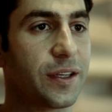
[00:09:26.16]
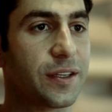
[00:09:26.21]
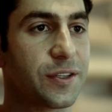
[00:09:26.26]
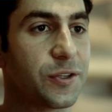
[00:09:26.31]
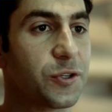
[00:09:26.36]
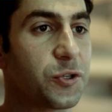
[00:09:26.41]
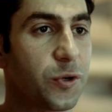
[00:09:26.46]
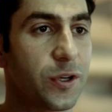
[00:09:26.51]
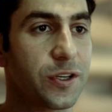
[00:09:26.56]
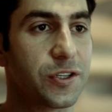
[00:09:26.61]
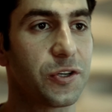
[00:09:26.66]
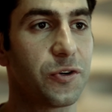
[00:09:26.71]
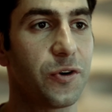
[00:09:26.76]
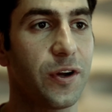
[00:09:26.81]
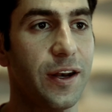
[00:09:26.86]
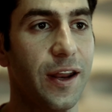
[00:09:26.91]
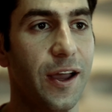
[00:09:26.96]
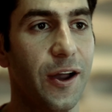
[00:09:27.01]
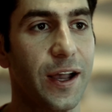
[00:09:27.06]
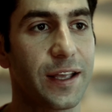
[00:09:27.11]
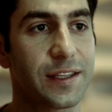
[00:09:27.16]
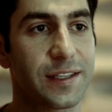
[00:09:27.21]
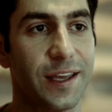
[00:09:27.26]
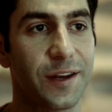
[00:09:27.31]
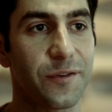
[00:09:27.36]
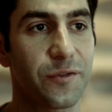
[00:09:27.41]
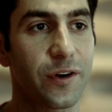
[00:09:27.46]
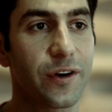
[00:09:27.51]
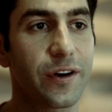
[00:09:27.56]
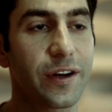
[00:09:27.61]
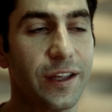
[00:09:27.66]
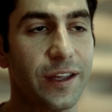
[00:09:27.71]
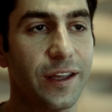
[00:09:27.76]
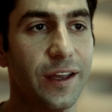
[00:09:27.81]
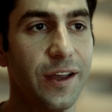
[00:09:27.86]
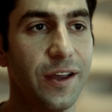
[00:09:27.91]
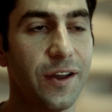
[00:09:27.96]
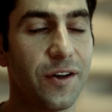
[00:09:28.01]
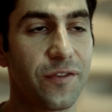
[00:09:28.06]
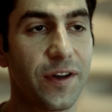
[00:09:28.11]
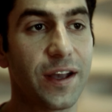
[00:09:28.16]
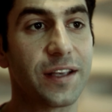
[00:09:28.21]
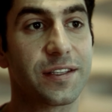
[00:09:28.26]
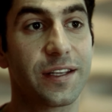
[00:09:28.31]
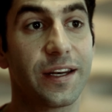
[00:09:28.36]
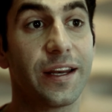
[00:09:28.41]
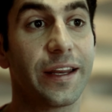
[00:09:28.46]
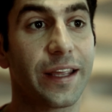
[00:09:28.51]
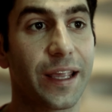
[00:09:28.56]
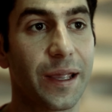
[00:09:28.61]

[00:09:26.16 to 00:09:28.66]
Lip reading: situation right now has had a very fascinating